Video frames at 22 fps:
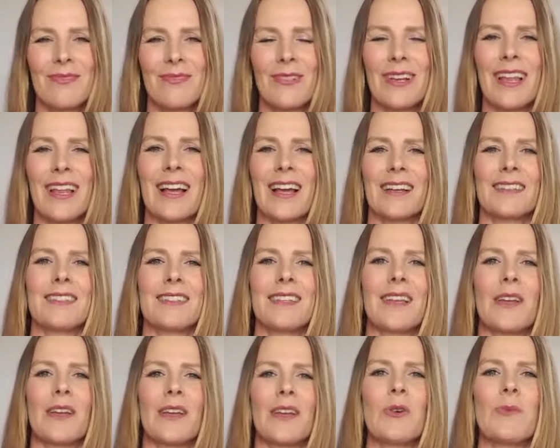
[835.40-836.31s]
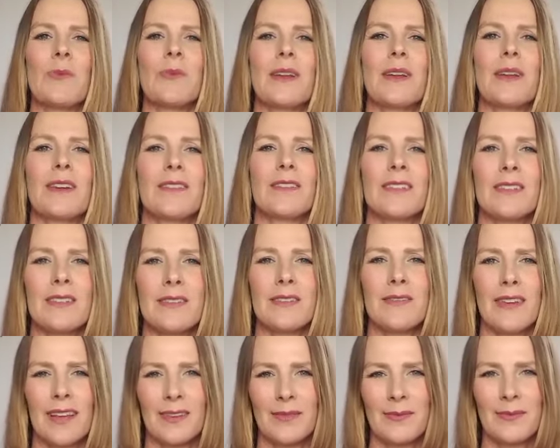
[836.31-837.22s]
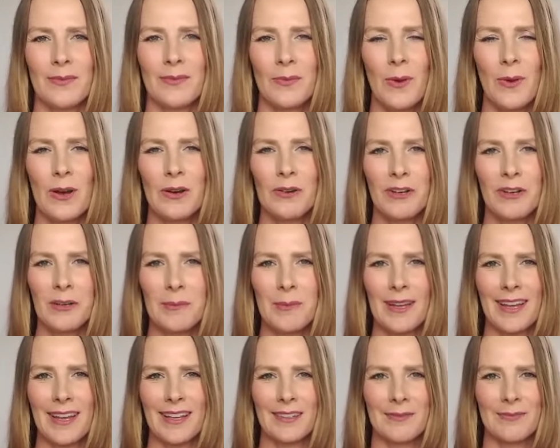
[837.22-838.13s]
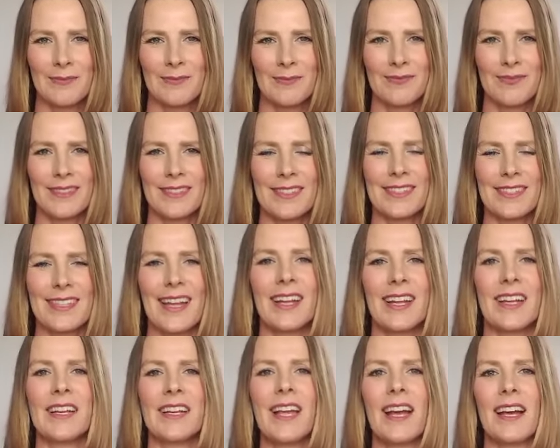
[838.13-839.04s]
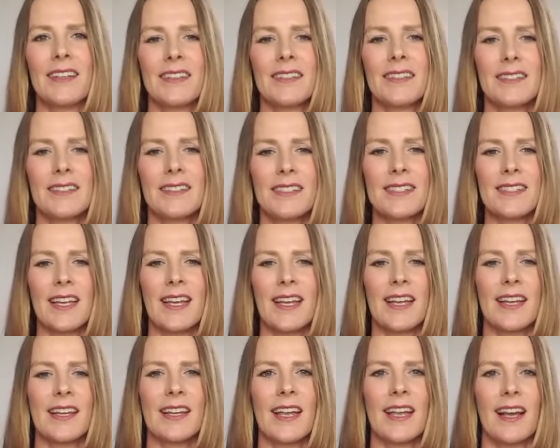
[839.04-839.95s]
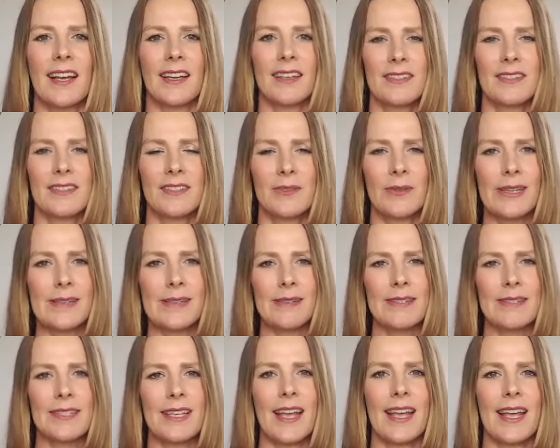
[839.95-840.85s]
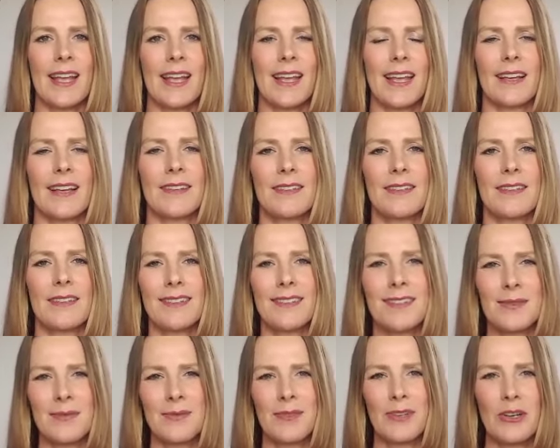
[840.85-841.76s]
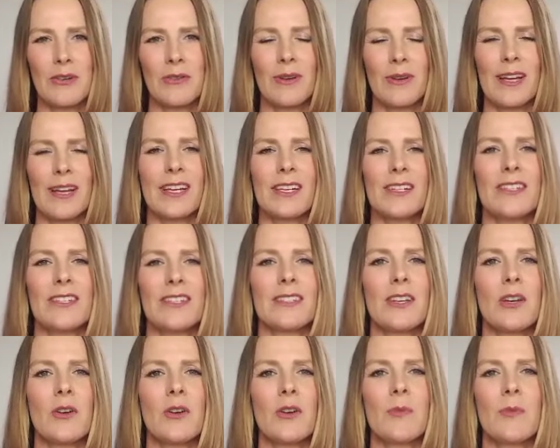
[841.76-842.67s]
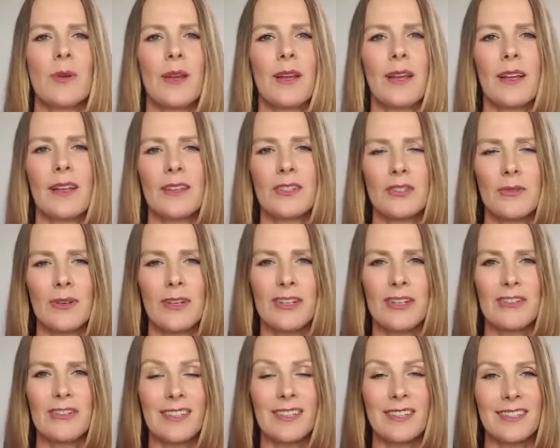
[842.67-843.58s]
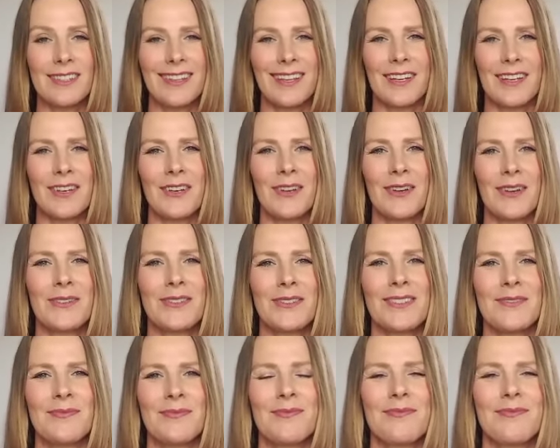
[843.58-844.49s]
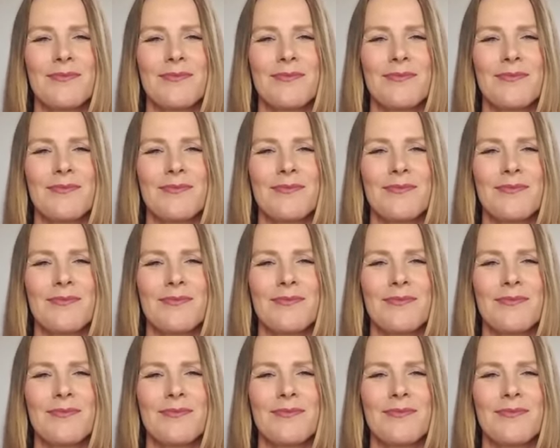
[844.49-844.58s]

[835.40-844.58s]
Relaxing, opening, receiving, welcoming in, saying yes, we keep saying yes, courageously opening, surrendering to the unknown.